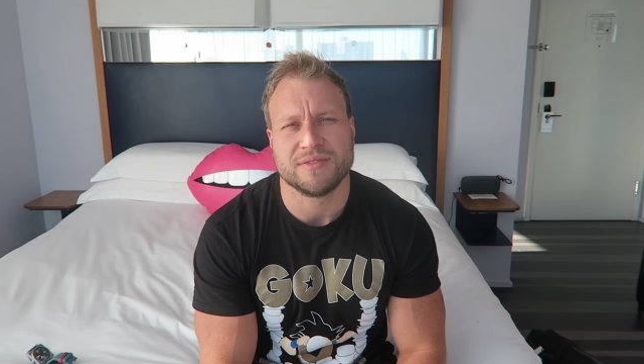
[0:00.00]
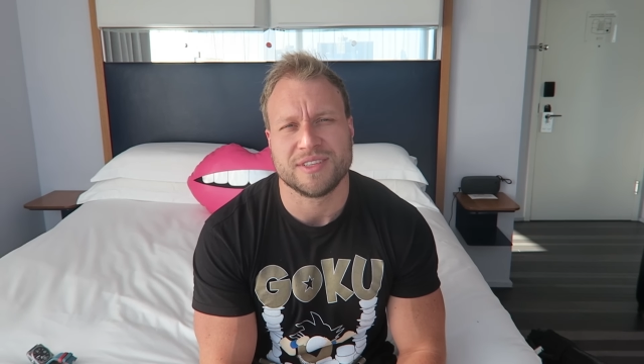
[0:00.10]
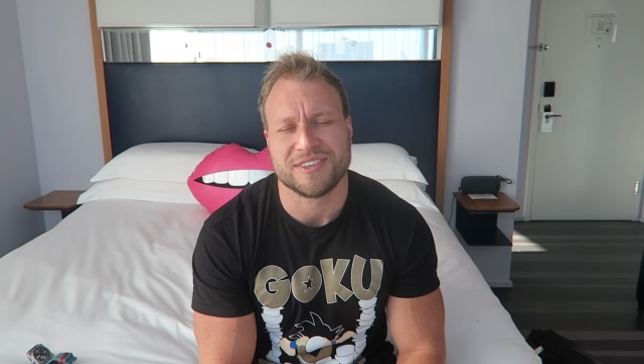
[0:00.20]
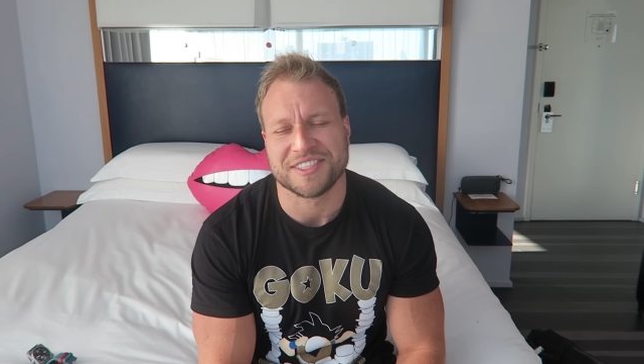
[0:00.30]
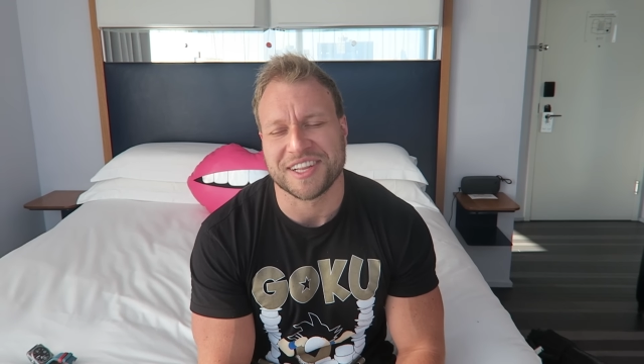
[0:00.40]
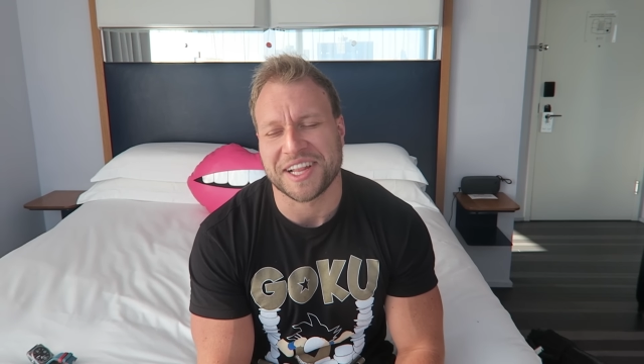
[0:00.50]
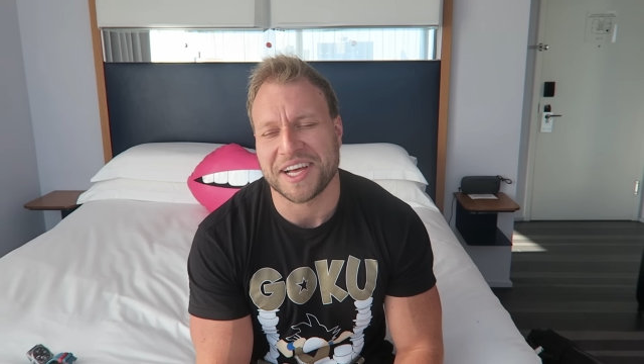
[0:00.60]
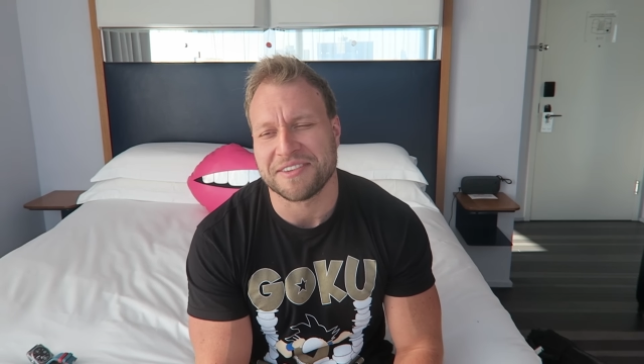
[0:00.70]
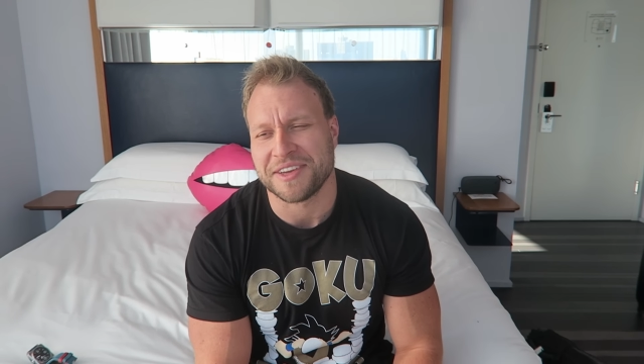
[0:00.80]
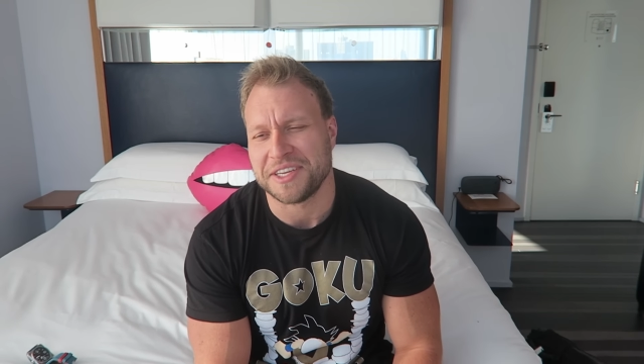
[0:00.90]
There's a
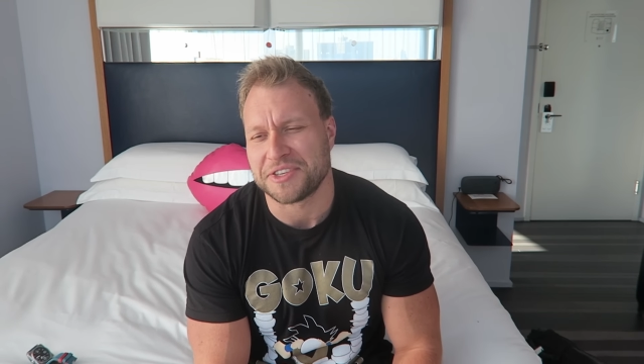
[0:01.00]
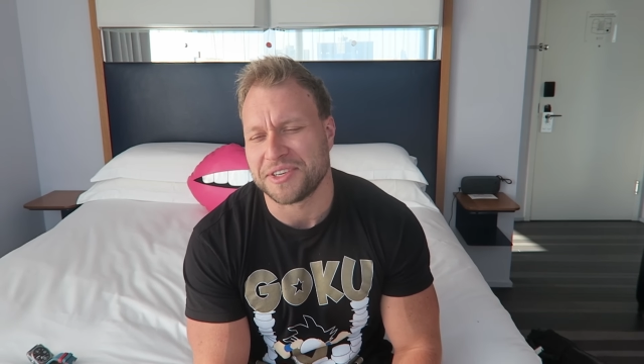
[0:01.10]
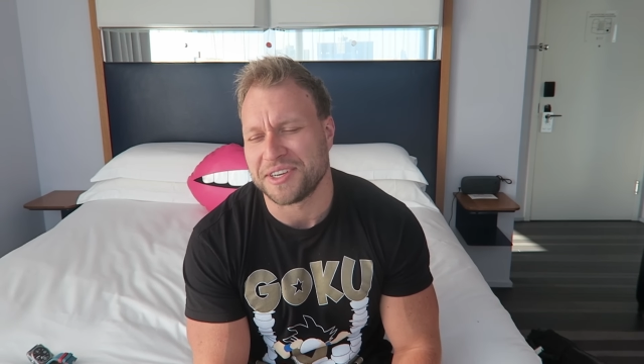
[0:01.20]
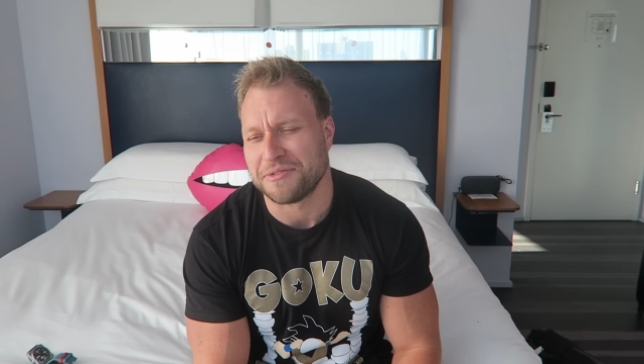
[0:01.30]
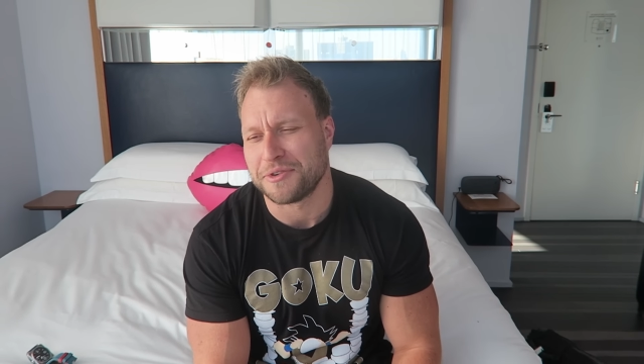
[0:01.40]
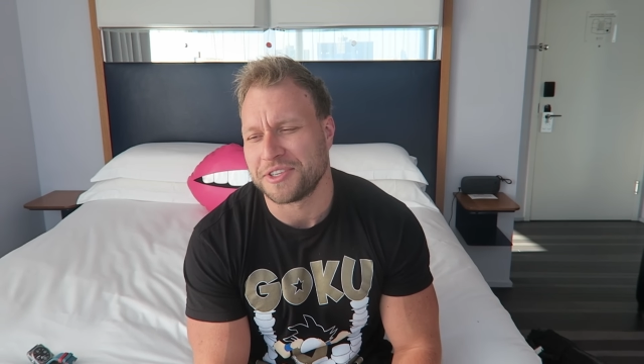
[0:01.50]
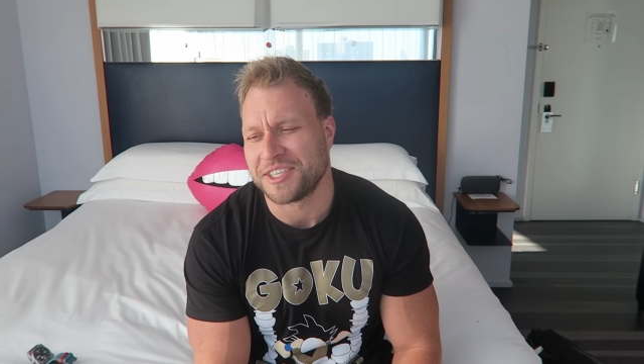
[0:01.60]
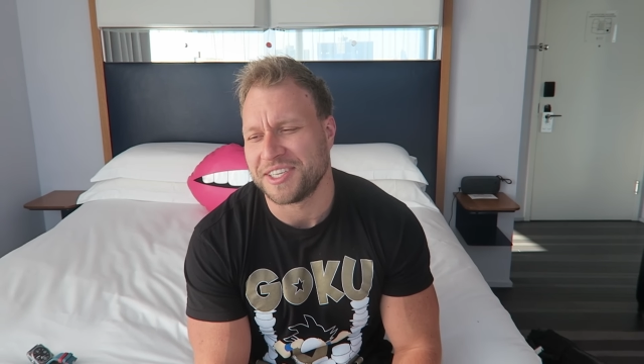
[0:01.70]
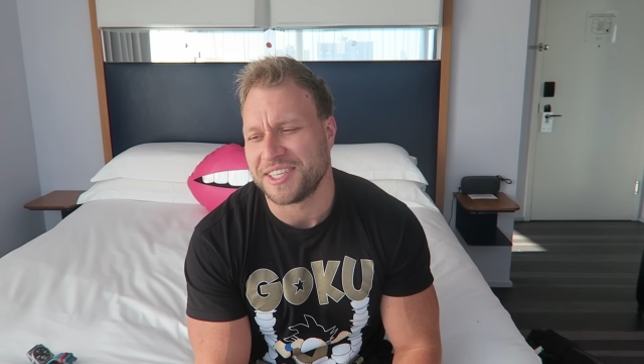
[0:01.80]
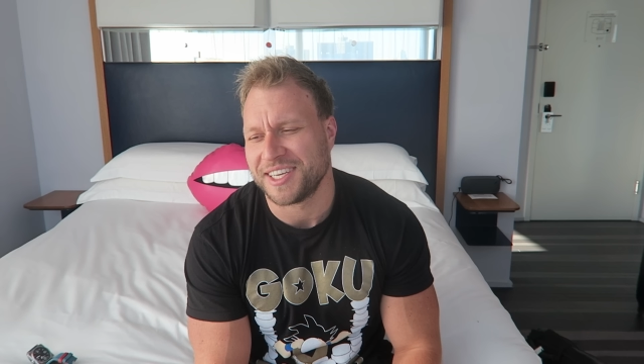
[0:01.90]
lot of hatred,
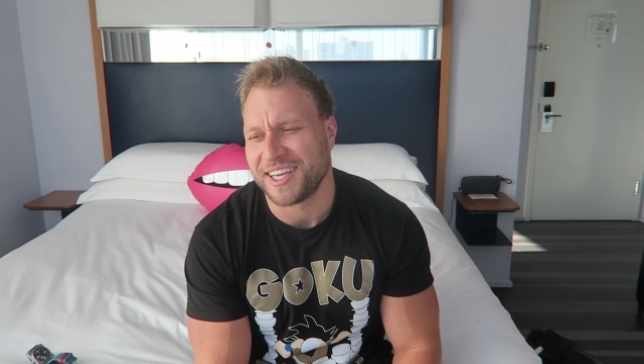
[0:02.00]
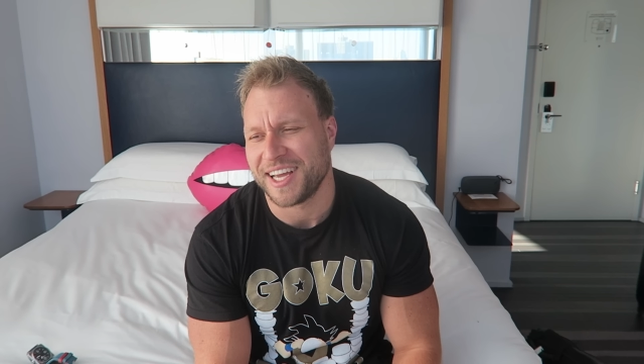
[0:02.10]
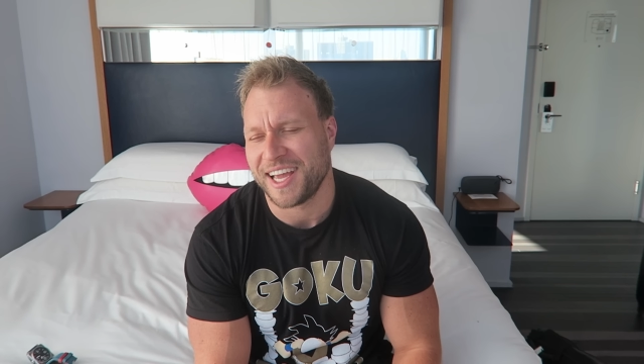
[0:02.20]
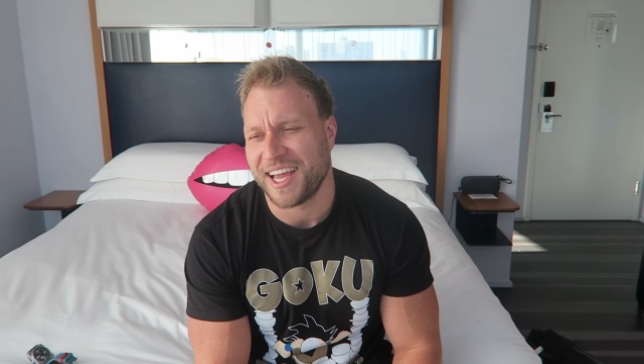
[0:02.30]
unfortunately,